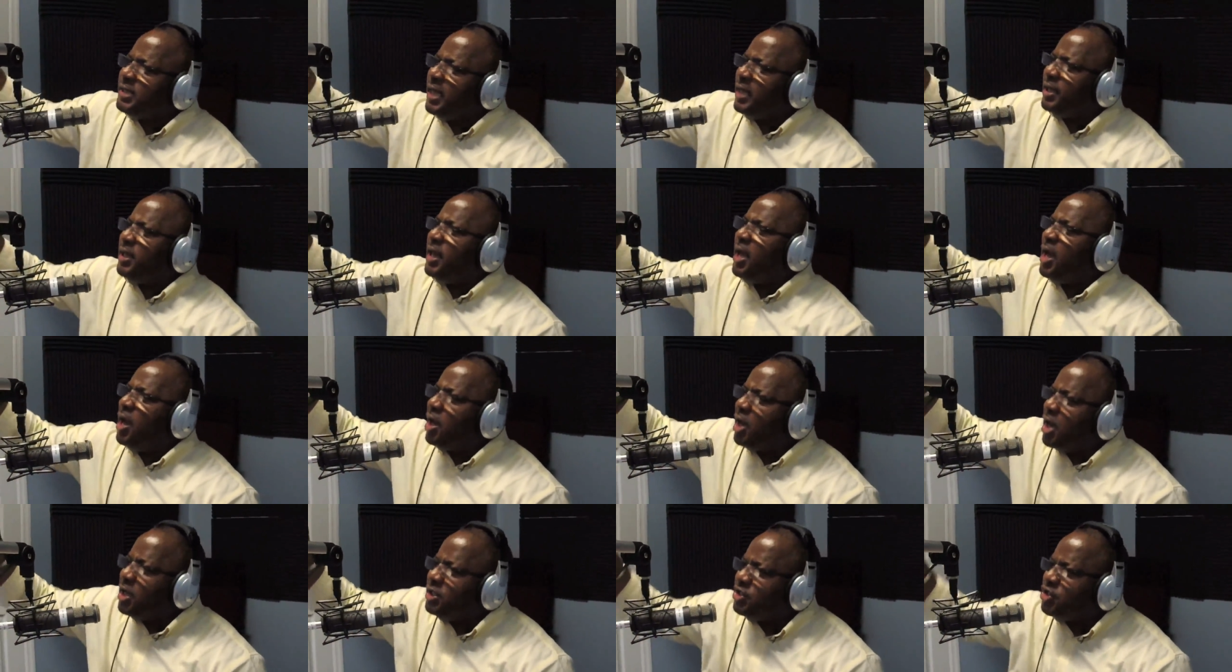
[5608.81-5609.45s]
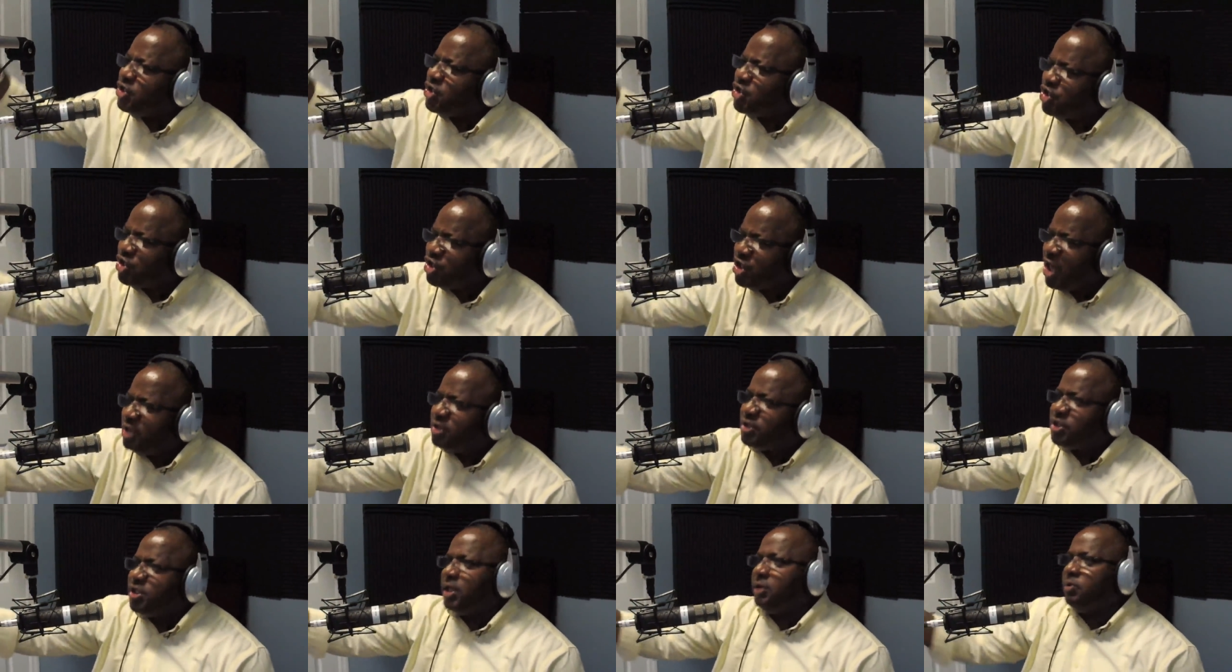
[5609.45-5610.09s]
They, they are
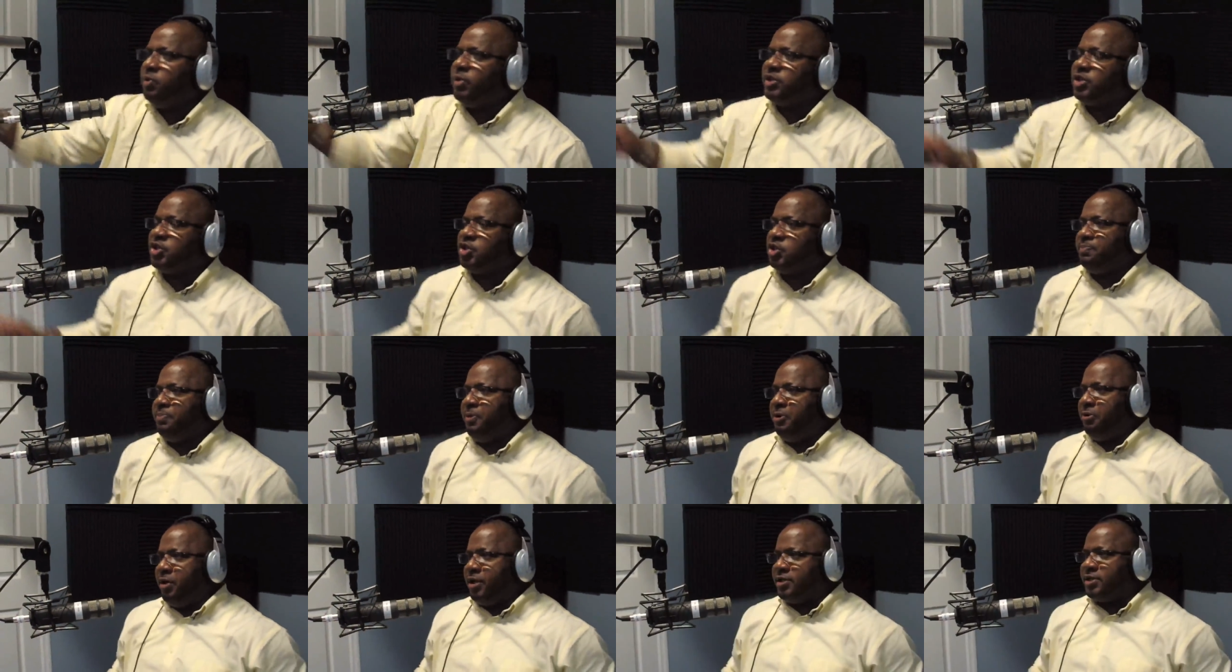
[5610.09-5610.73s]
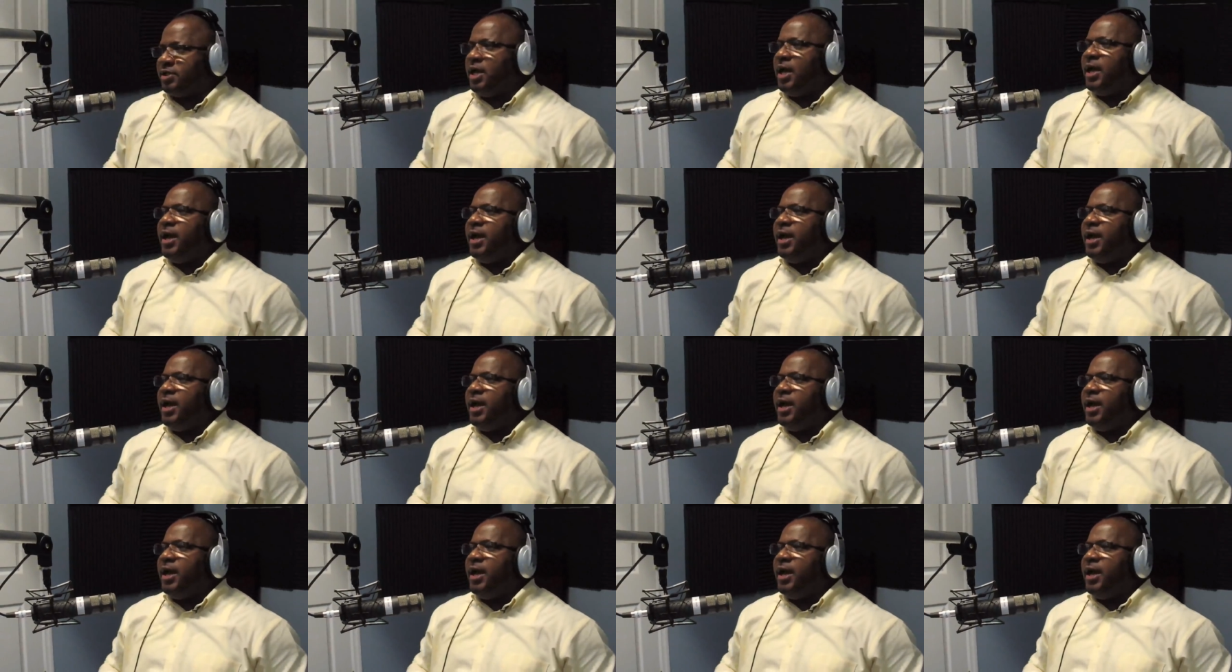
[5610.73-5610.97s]
consulting with spirits.